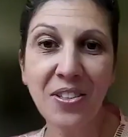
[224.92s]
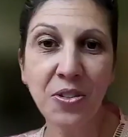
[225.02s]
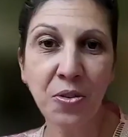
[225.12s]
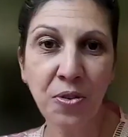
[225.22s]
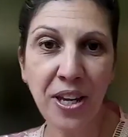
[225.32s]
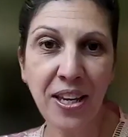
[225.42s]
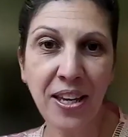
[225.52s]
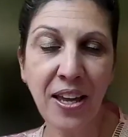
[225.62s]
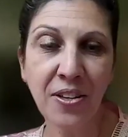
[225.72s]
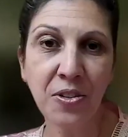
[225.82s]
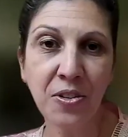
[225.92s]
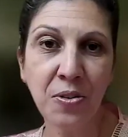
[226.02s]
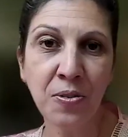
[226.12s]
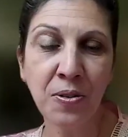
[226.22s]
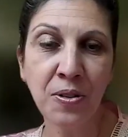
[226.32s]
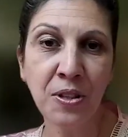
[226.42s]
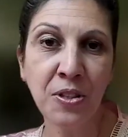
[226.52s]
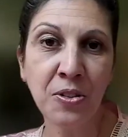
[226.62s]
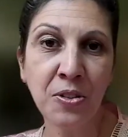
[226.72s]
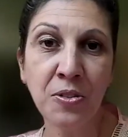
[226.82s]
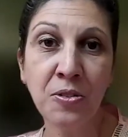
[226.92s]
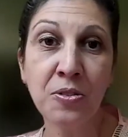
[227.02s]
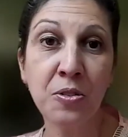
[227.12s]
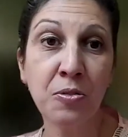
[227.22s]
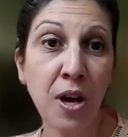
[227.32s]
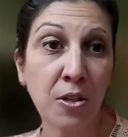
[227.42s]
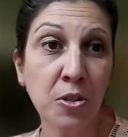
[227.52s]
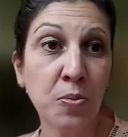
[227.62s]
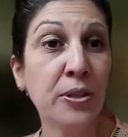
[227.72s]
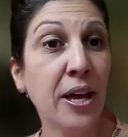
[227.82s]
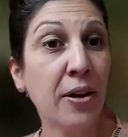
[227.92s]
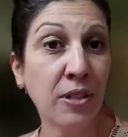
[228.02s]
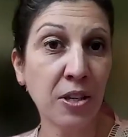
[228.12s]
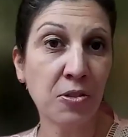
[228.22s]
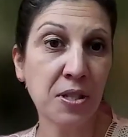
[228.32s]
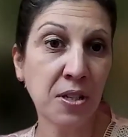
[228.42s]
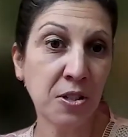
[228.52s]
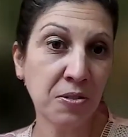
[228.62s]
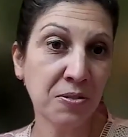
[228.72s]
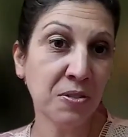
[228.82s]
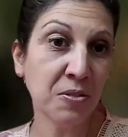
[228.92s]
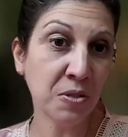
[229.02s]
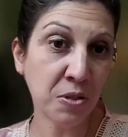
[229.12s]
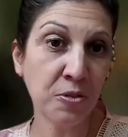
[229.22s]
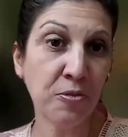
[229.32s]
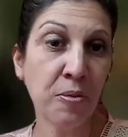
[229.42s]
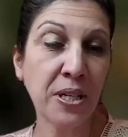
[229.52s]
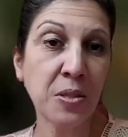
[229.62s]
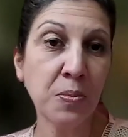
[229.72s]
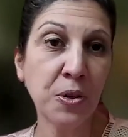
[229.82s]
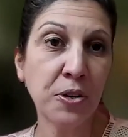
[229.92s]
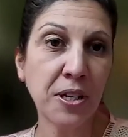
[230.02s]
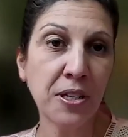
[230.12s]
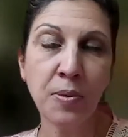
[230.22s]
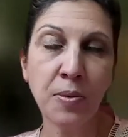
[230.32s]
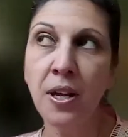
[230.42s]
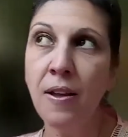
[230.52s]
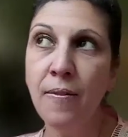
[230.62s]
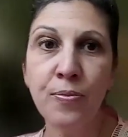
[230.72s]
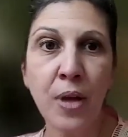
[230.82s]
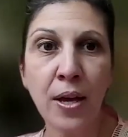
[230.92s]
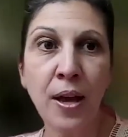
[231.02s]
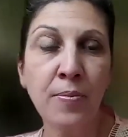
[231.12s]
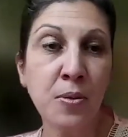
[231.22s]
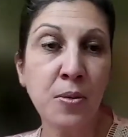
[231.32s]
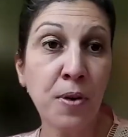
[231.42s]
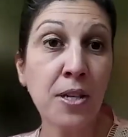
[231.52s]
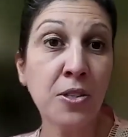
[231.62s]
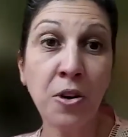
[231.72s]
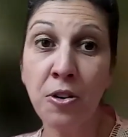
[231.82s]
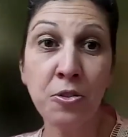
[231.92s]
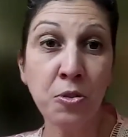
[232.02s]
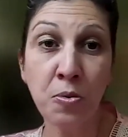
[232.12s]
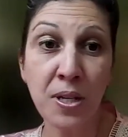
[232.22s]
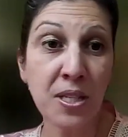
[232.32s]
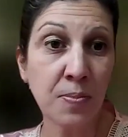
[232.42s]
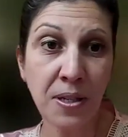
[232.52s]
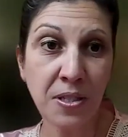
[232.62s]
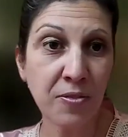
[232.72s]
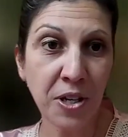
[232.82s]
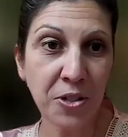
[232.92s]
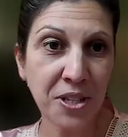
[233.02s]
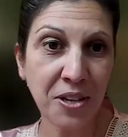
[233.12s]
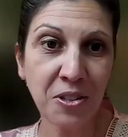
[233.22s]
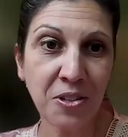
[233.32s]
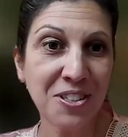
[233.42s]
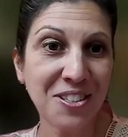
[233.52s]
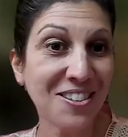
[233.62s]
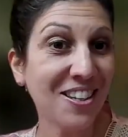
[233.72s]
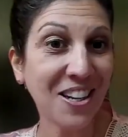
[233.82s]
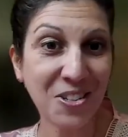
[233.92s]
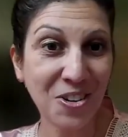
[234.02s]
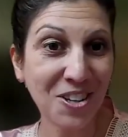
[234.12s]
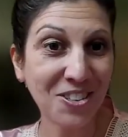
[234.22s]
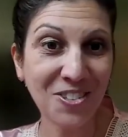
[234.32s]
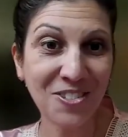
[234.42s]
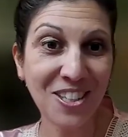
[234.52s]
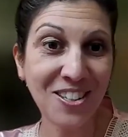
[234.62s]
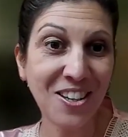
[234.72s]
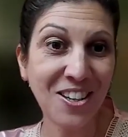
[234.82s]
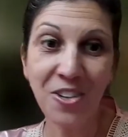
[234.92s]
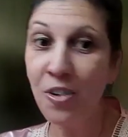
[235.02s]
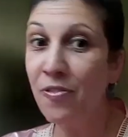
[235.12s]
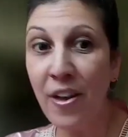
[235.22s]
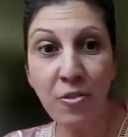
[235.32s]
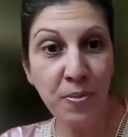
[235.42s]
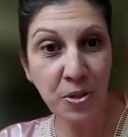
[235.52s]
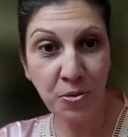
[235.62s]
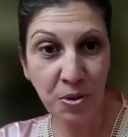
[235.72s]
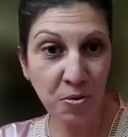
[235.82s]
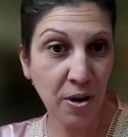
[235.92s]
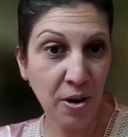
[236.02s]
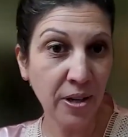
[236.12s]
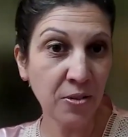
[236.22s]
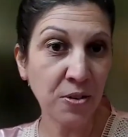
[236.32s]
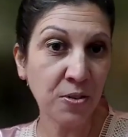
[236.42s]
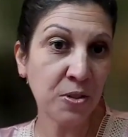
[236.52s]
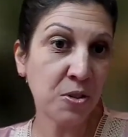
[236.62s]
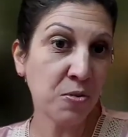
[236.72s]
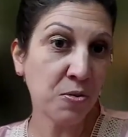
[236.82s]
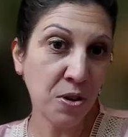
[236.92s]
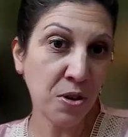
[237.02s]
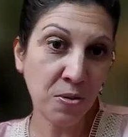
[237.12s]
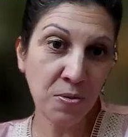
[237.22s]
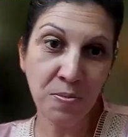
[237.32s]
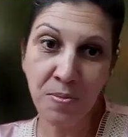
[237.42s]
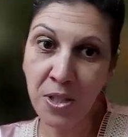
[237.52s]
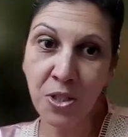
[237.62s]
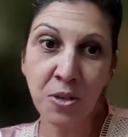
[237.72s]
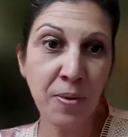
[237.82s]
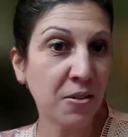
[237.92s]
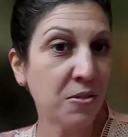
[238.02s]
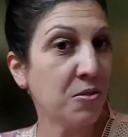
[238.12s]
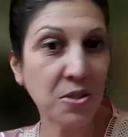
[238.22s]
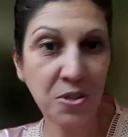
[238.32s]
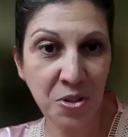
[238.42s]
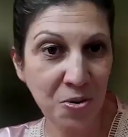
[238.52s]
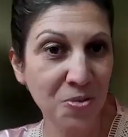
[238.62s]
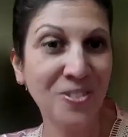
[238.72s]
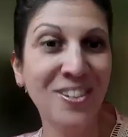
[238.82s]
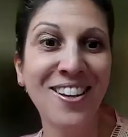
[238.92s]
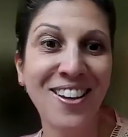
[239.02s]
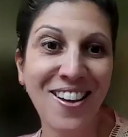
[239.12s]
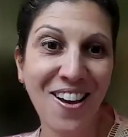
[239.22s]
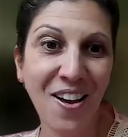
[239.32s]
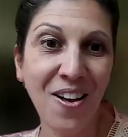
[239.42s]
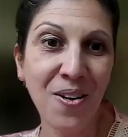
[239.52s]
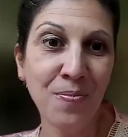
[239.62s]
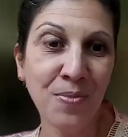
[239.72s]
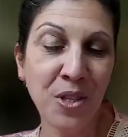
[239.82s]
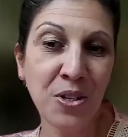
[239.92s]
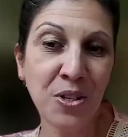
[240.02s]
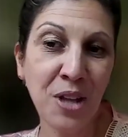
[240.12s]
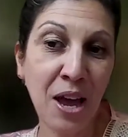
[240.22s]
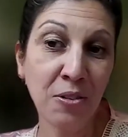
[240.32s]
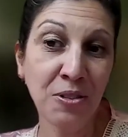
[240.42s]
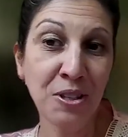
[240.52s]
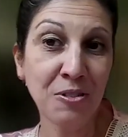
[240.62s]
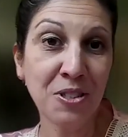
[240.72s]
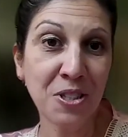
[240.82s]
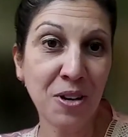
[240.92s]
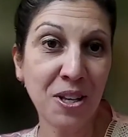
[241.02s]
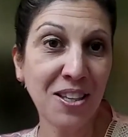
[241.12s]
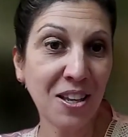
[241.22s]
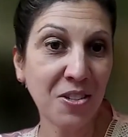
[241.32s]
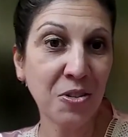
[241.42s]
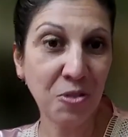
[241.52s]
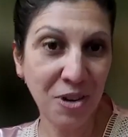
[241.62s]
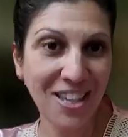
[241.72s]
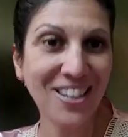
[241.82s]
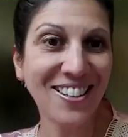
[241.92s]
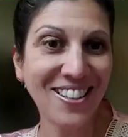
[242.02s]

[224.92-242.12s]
that's great. And you're so knowledgeable now, and like you said, you learn from experience, but I'm surprised there are so many specifiers out there still that I talk to, and I've never been to a quarry or don't know much about stone out there. So I think that's great